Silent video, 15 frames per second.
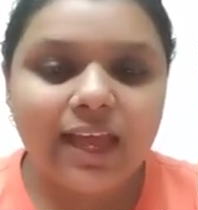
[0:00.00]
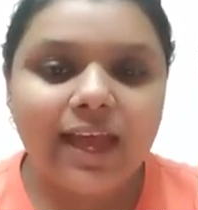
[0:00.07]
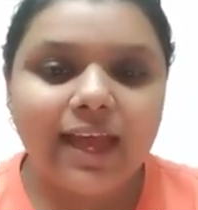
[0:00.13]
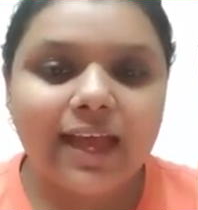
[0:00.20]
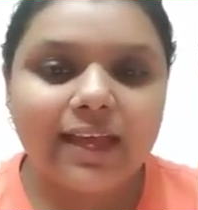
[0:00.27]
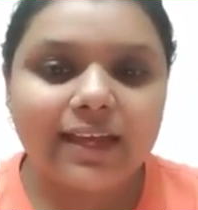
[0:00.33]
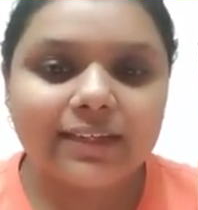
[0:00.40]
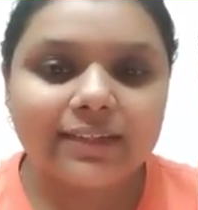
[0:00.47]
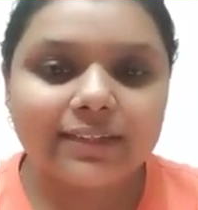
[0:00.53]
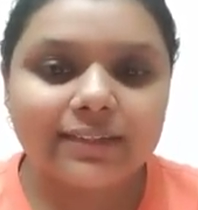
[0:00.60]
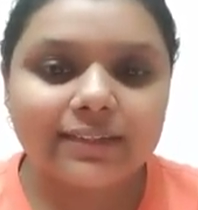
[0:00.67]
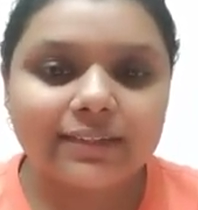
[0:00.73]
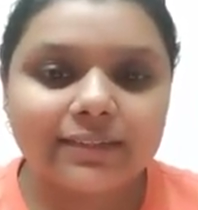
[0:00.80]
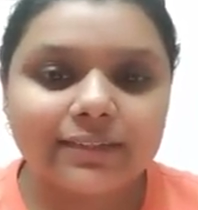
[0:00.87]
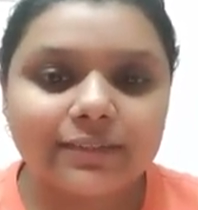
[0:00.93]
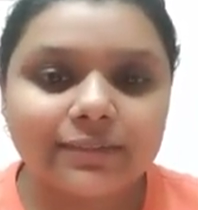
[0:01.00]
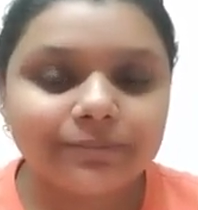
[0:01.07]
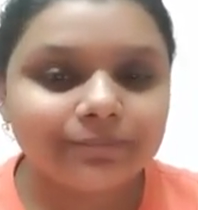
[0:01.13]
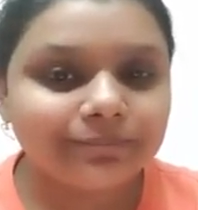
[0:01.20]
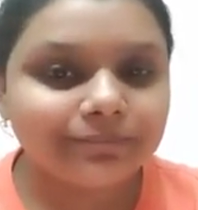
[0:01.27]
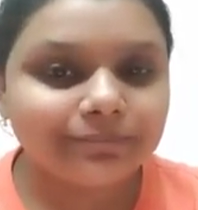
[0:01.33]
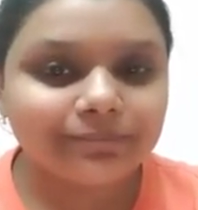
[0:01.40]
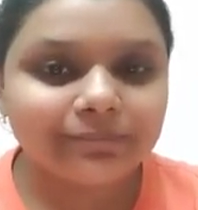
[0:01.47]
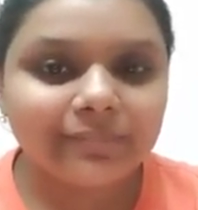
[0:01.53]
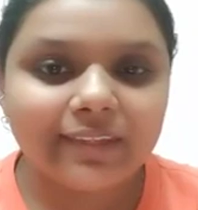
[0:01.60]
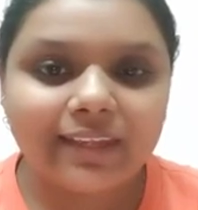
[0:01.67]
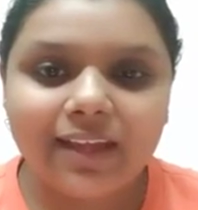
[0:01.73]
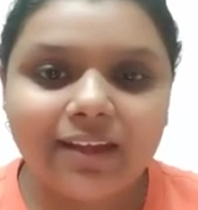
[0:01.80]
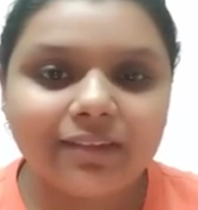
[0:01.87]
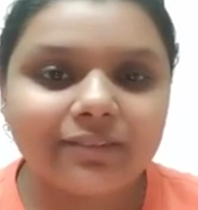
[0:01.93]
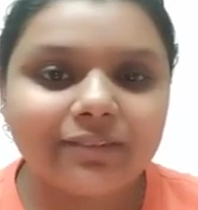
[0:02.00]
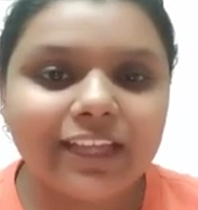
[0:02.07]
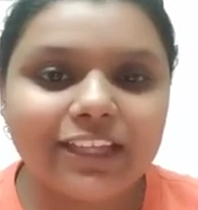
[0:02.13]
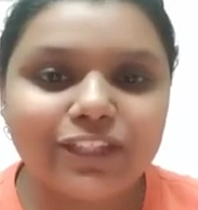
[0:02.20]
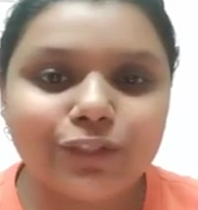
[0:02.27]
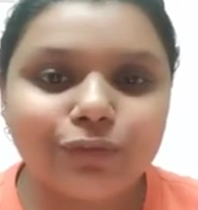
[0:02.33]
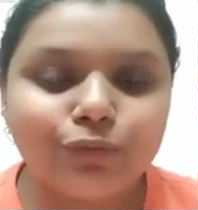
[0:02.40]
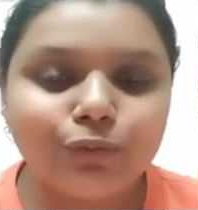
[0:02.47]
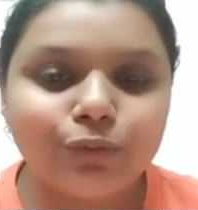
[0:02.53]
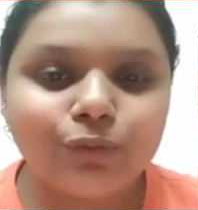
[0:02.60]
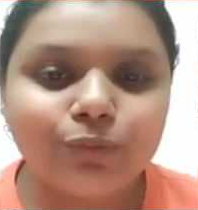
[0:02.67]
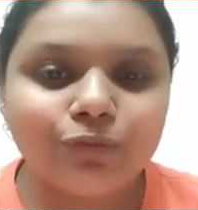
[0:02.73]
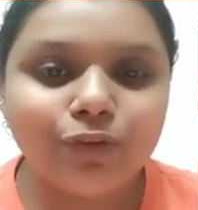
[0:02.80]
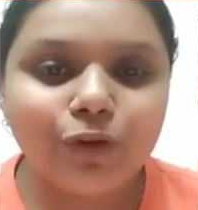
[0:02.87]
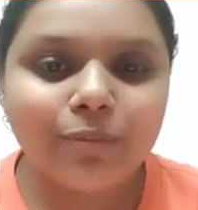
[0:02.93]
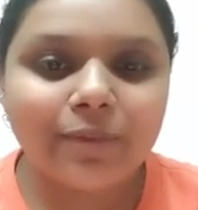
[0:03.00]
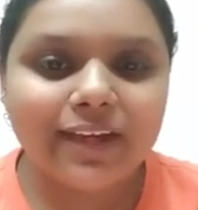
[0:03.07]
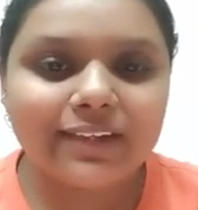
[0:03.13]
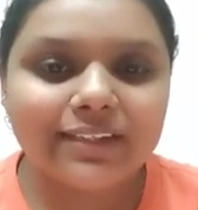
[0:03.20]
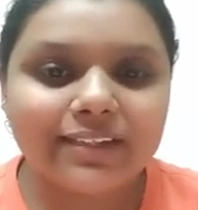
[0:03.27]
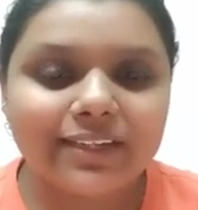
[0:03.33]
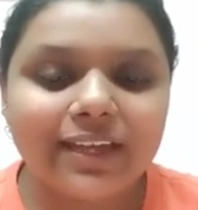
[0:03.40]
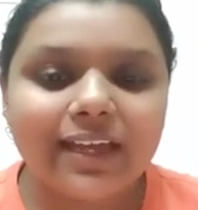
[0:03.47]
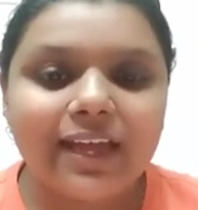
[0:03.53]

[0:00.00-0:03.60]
and that's the format.